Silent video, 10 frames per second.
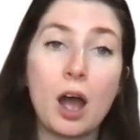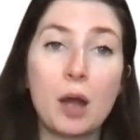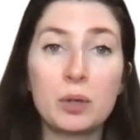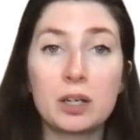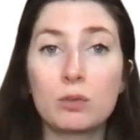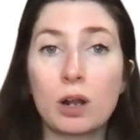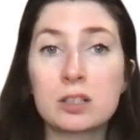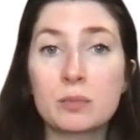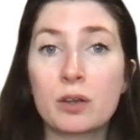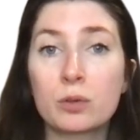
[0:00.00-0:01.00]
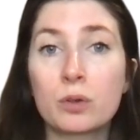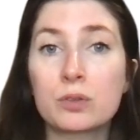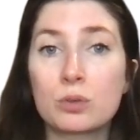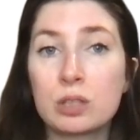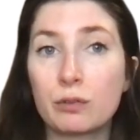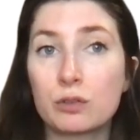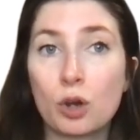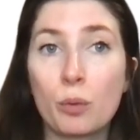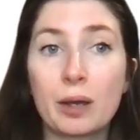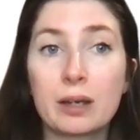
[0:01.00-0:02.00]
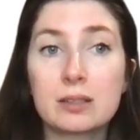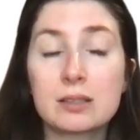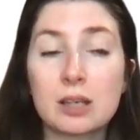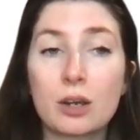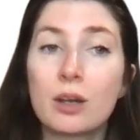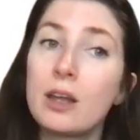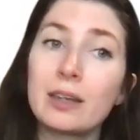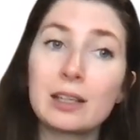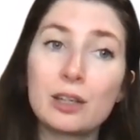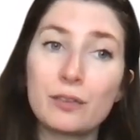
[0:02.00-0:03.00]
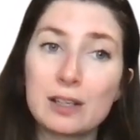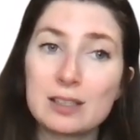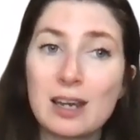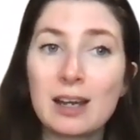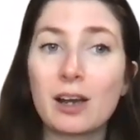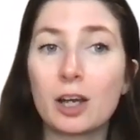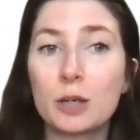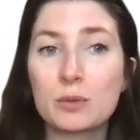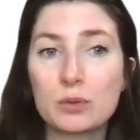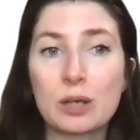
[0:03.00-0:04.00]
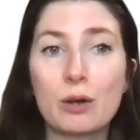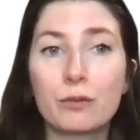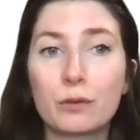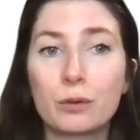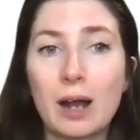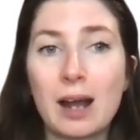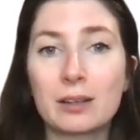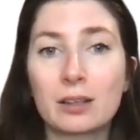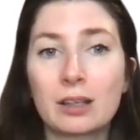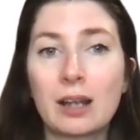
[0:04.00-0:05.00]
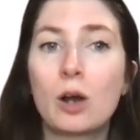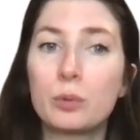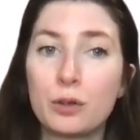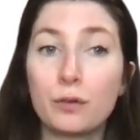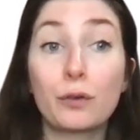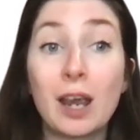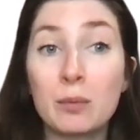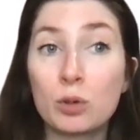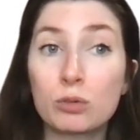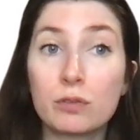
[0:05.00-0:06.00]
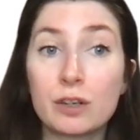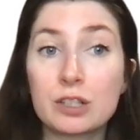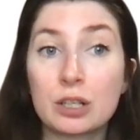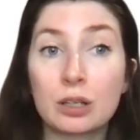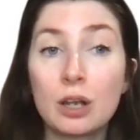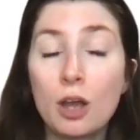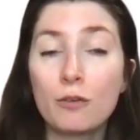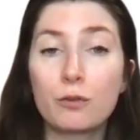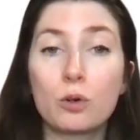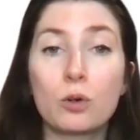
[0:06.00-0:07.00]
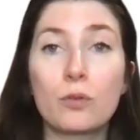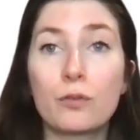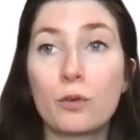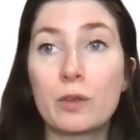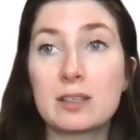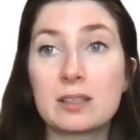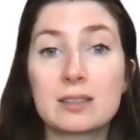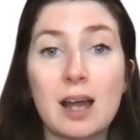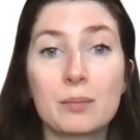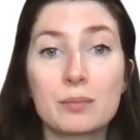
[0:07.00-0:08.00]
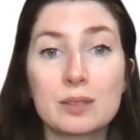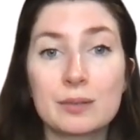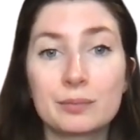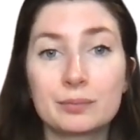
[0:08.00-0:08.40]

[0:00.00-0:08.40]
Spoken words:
We could run some other ones on different topics. So thank you for listening. I hope this was helpful and can help you frame your revision for these exams.